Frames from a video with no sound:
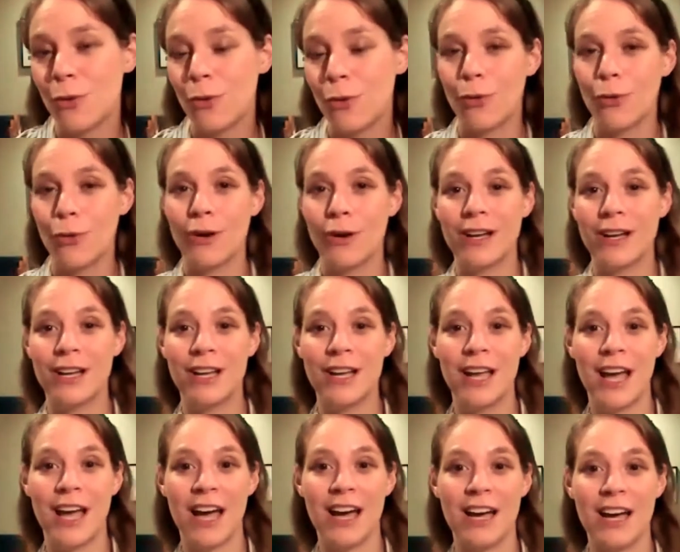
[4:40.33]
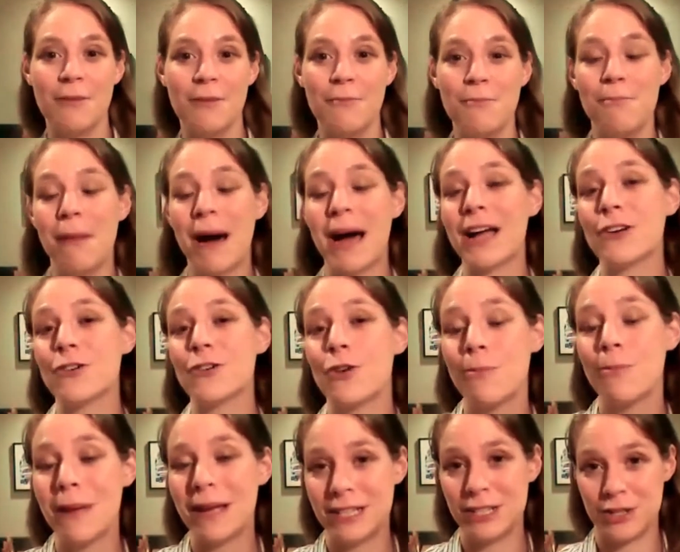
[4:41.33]
or
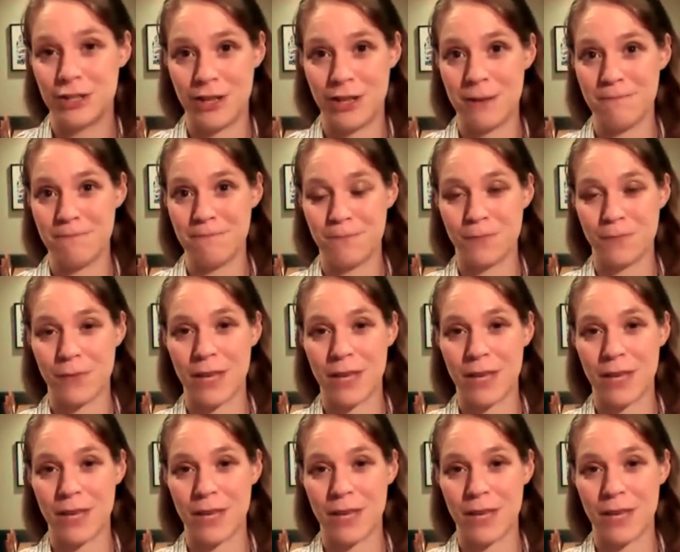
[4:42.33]
micromanage them,